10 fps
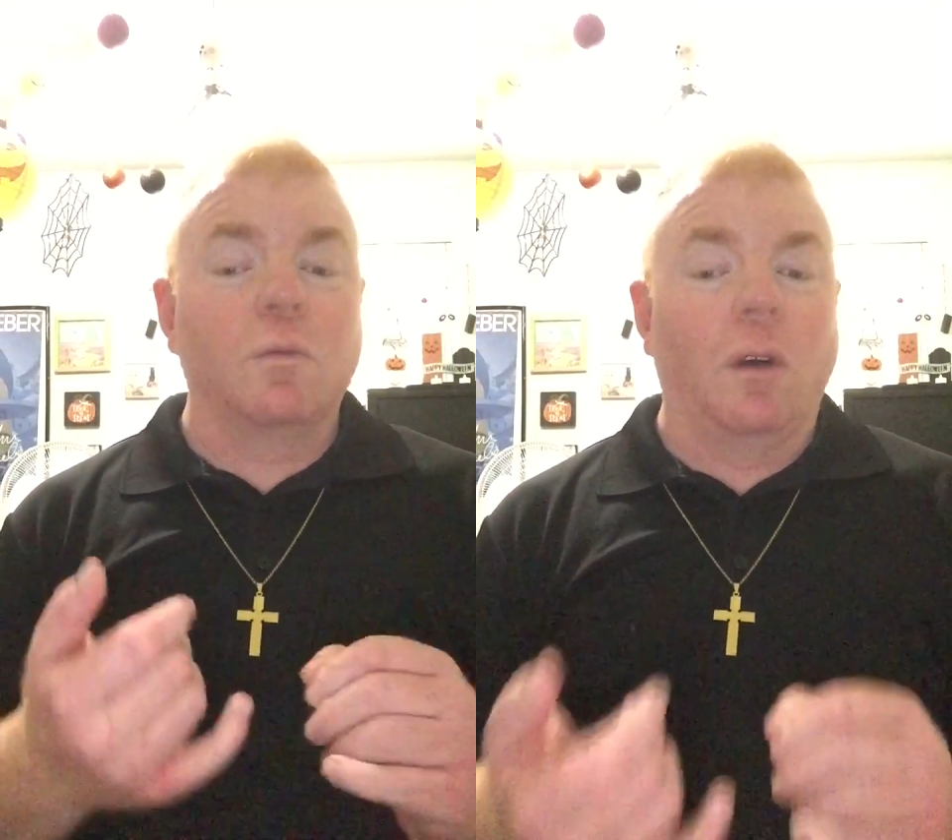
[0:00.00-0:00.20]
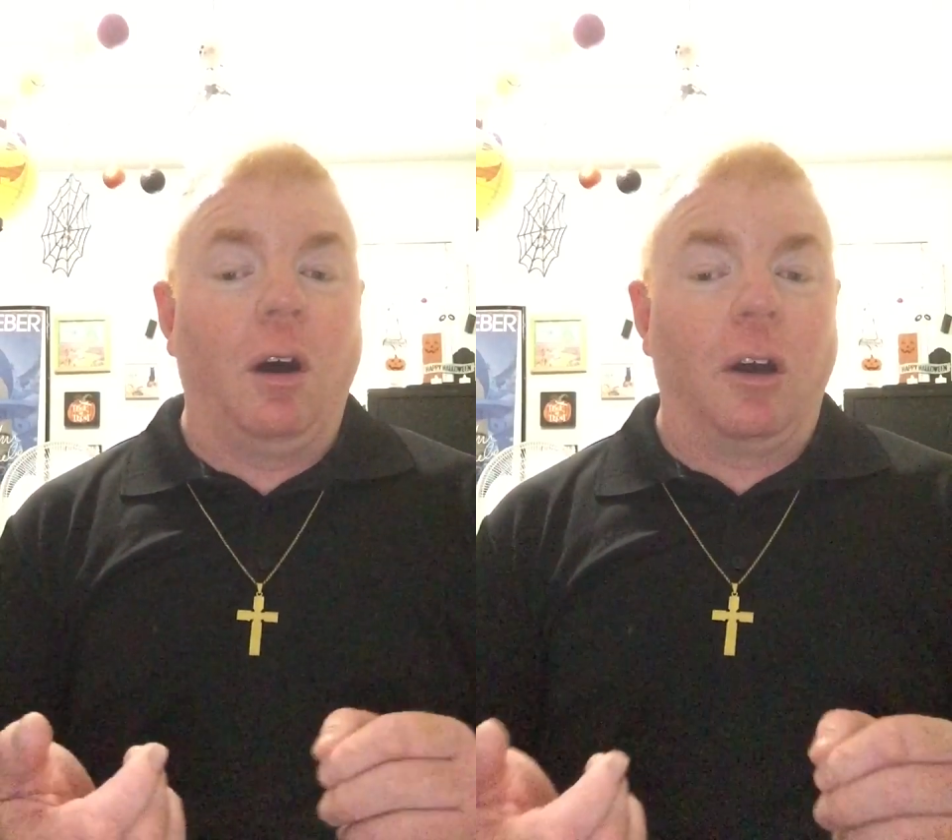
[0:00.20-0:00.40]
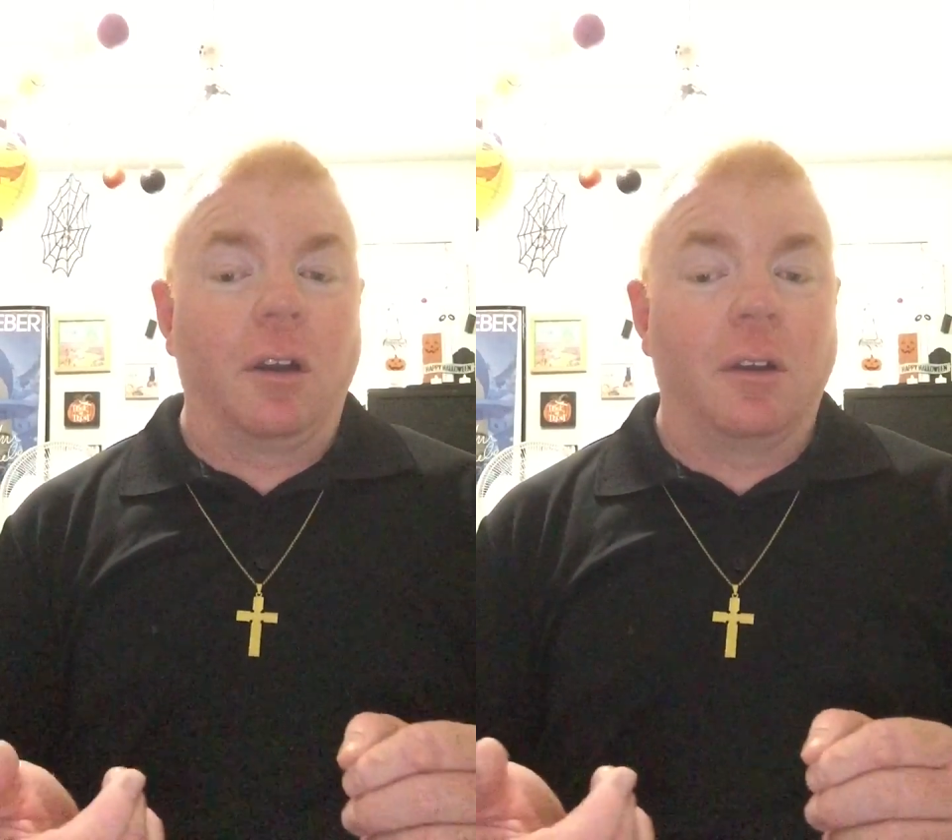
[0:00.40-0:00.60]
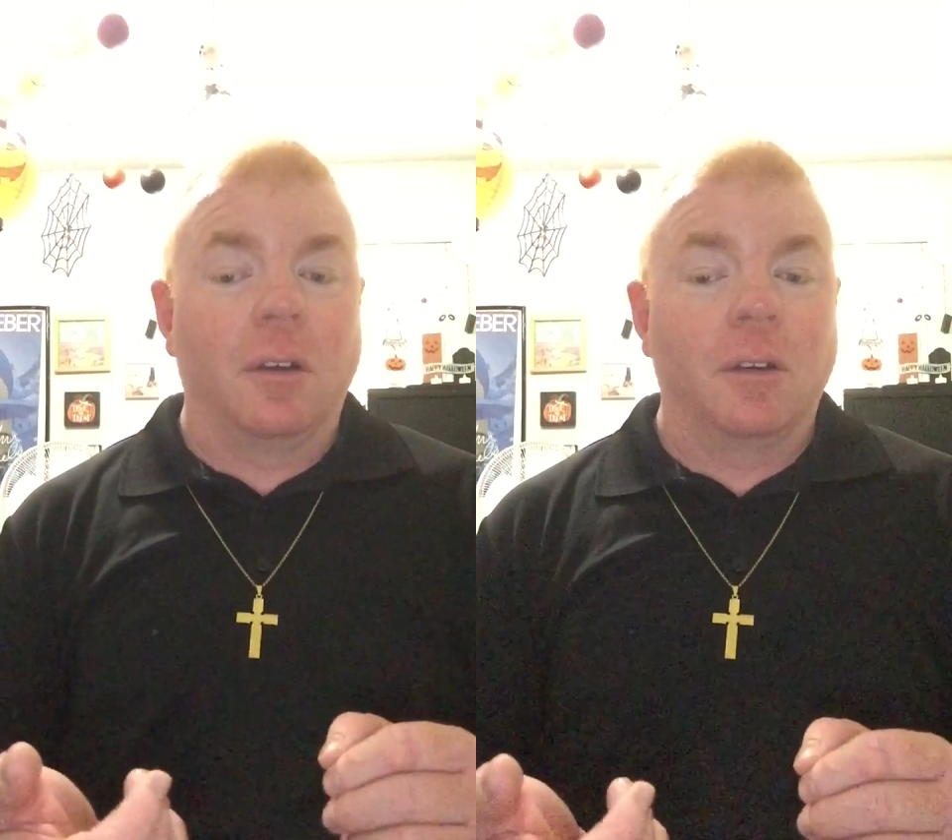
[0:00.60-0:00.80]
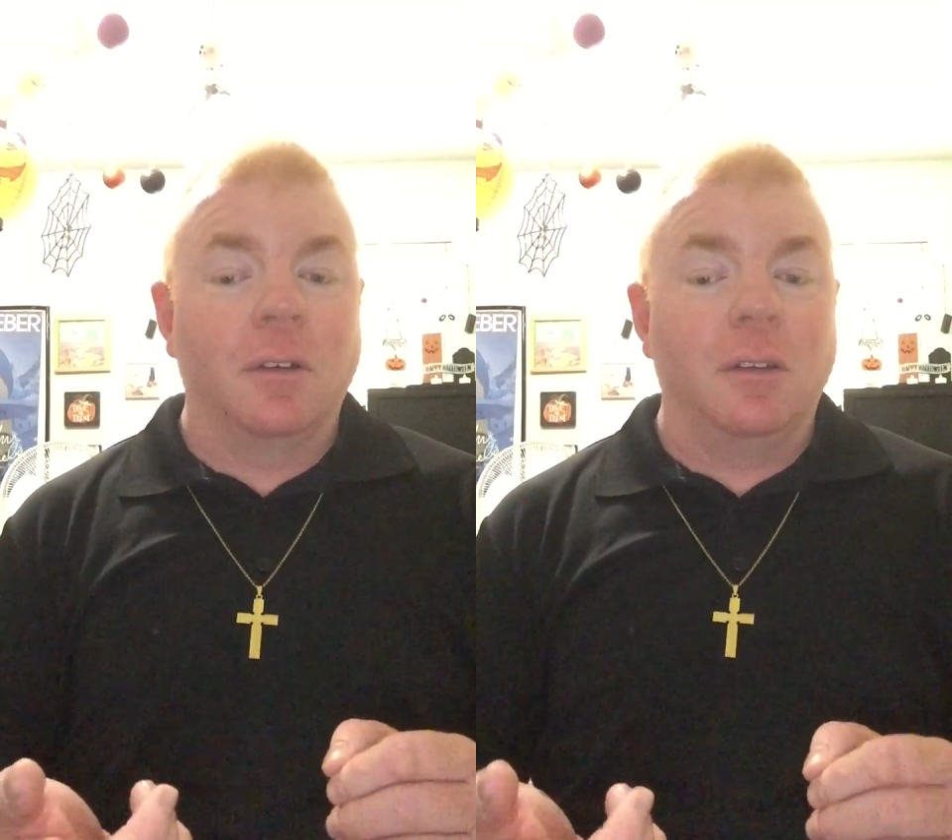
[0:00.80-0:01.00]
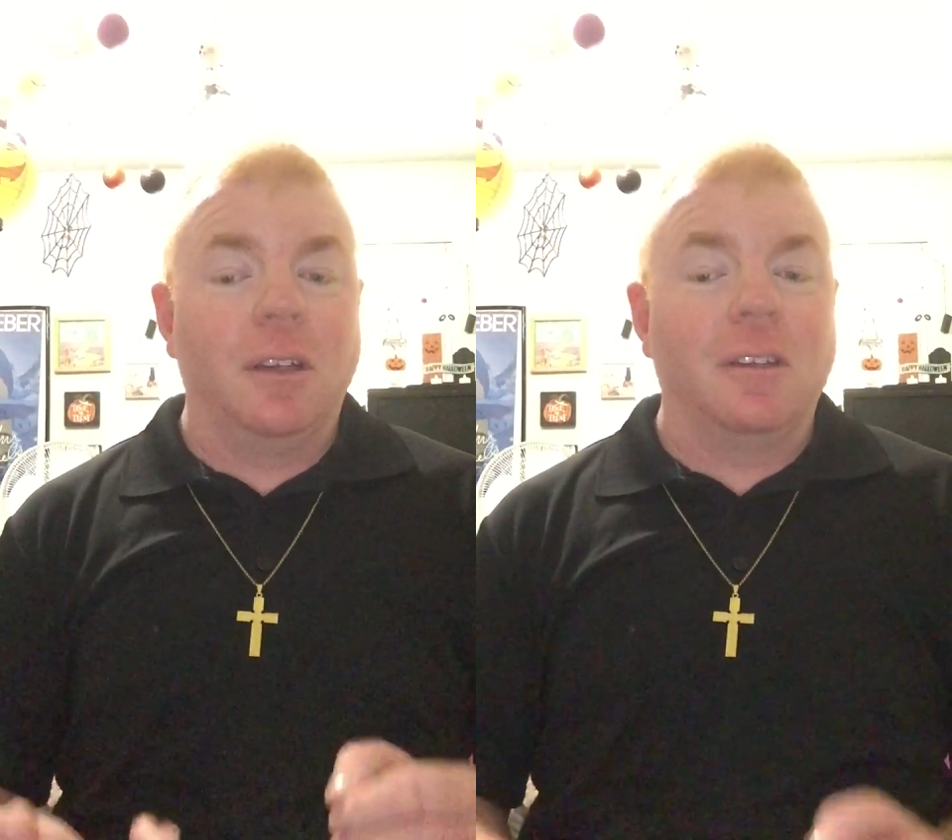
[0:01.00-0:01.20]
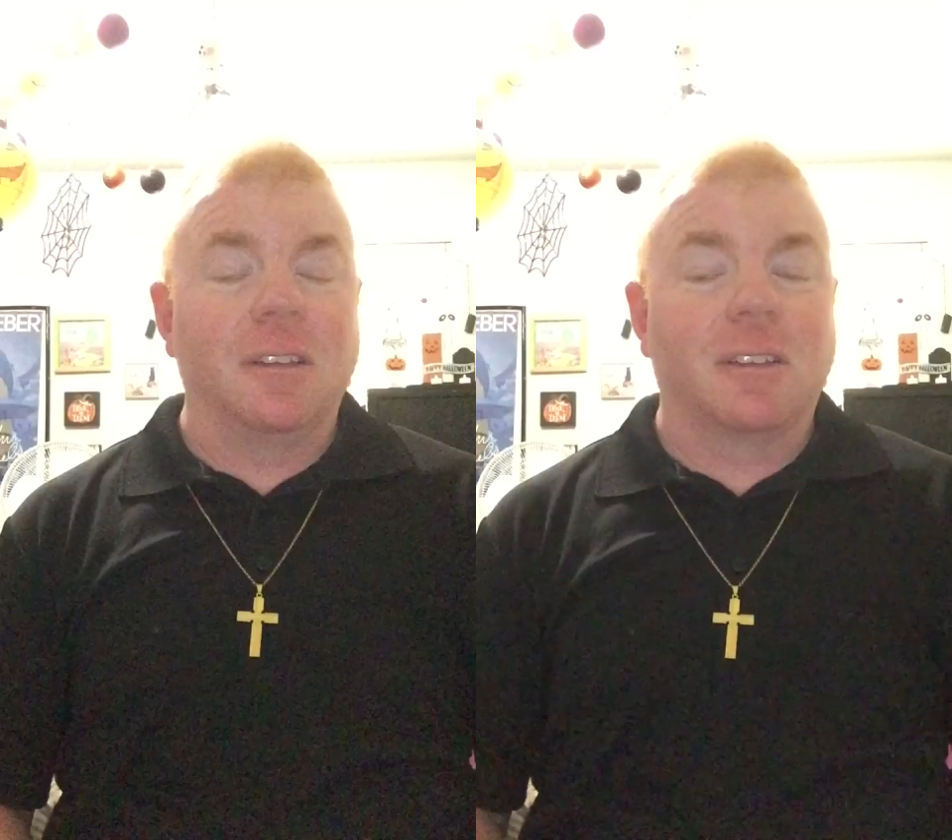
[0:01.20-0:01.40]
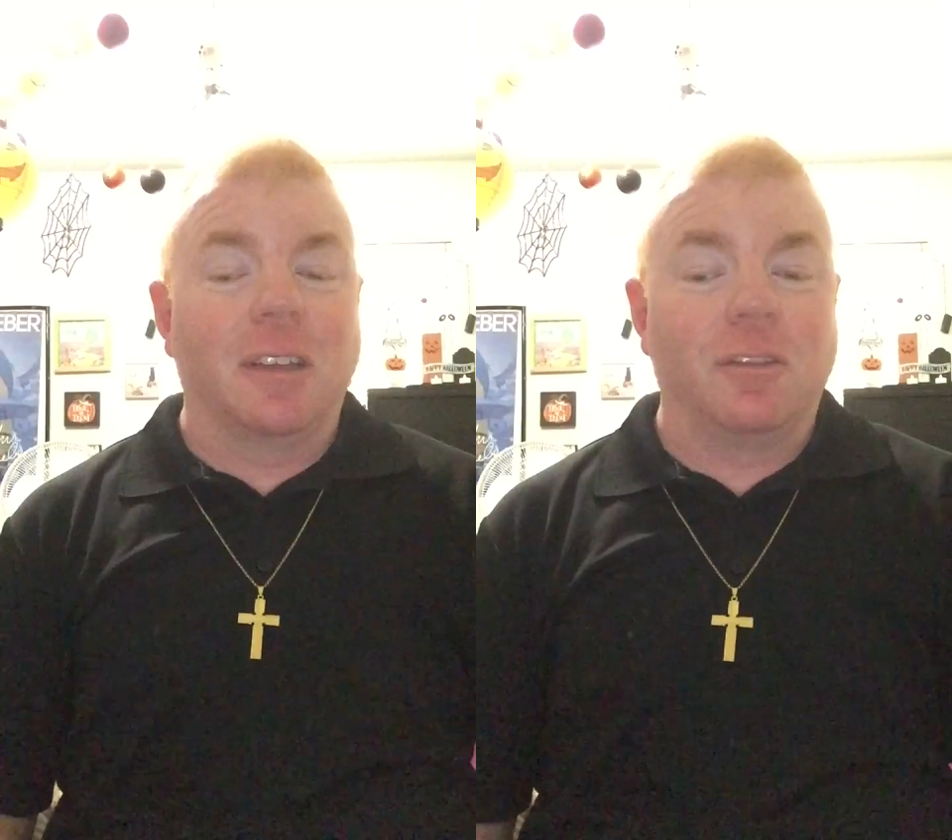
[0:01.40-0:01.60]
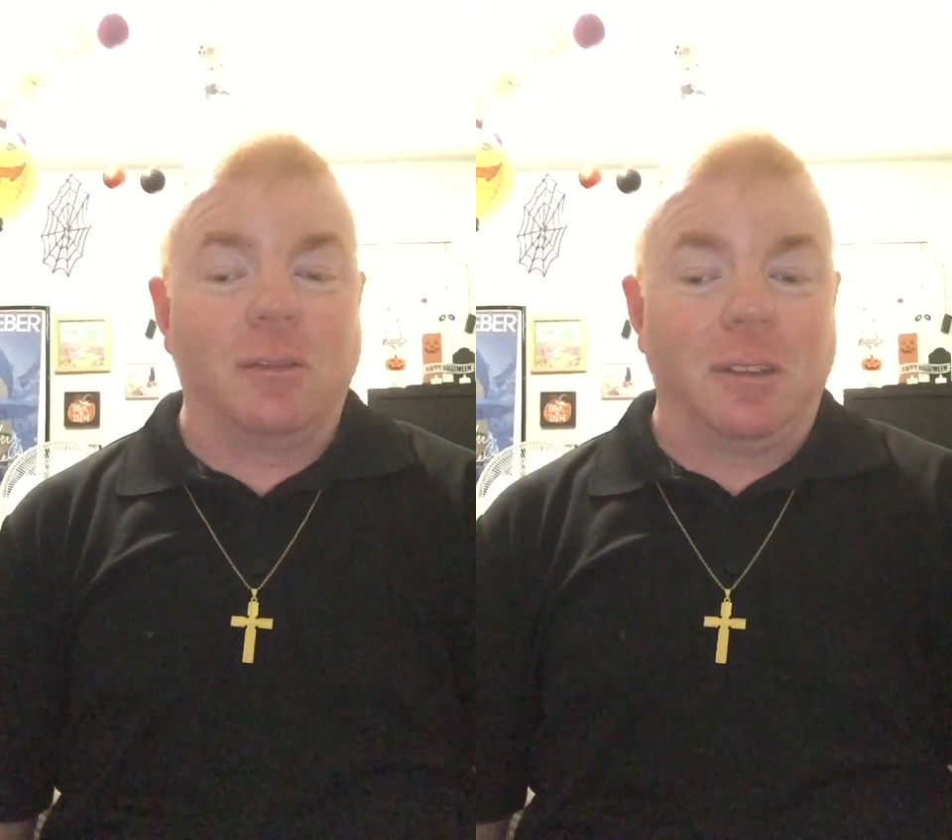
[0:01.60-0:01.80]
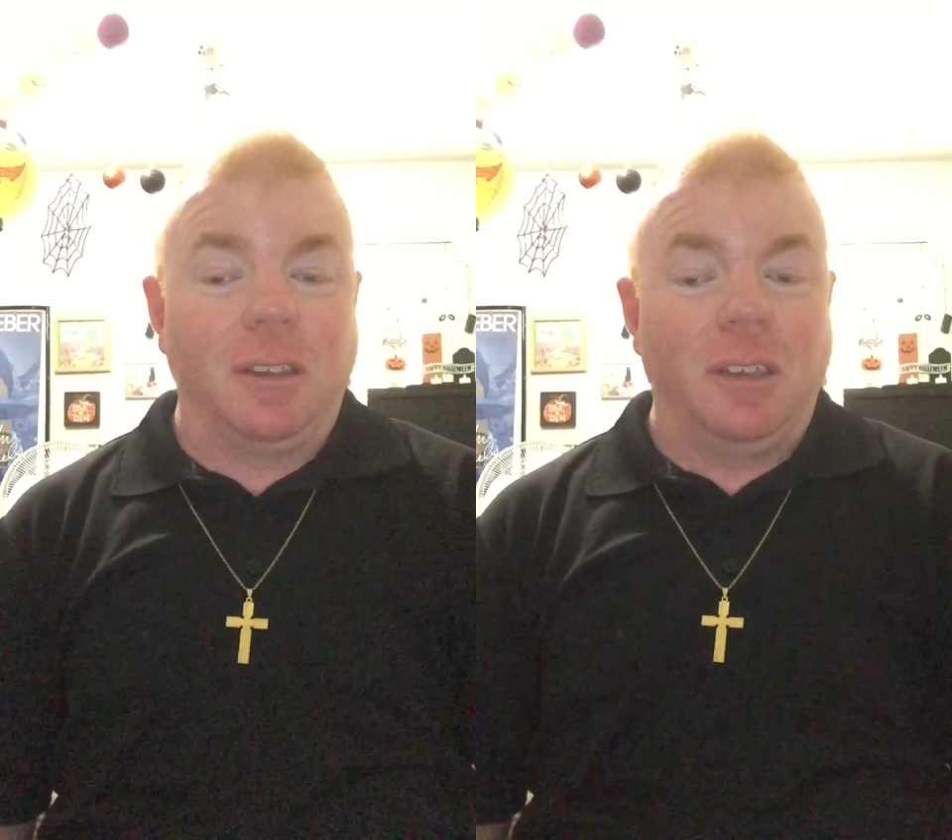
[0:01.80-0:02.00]
wrong in this
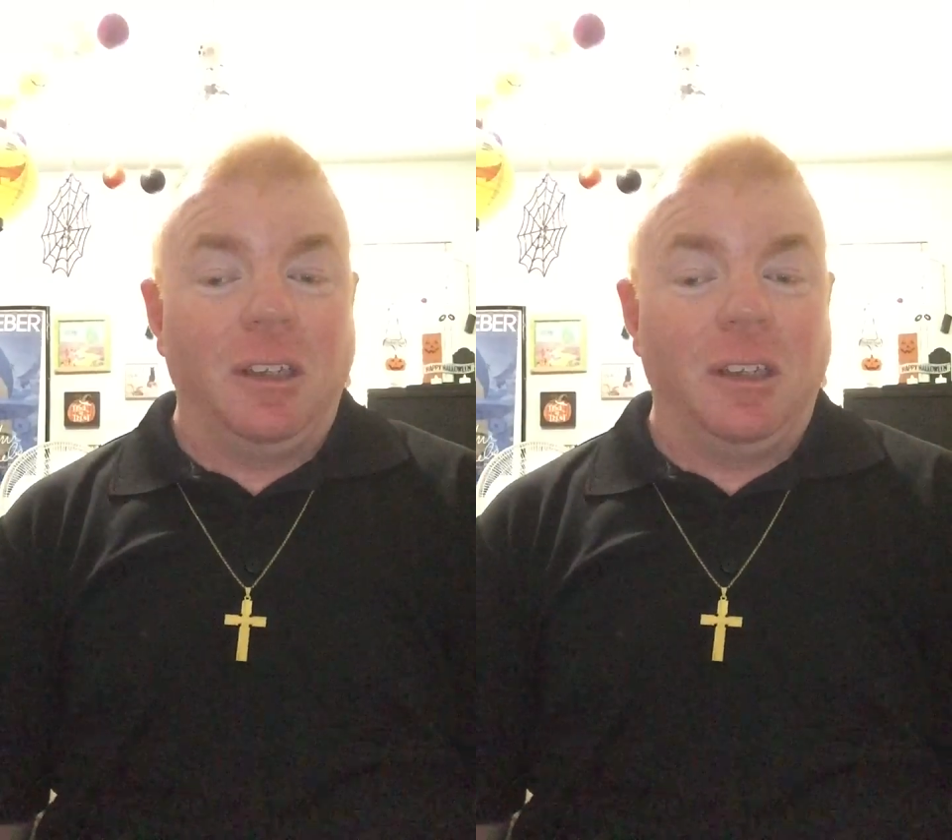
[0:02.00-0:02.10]
country?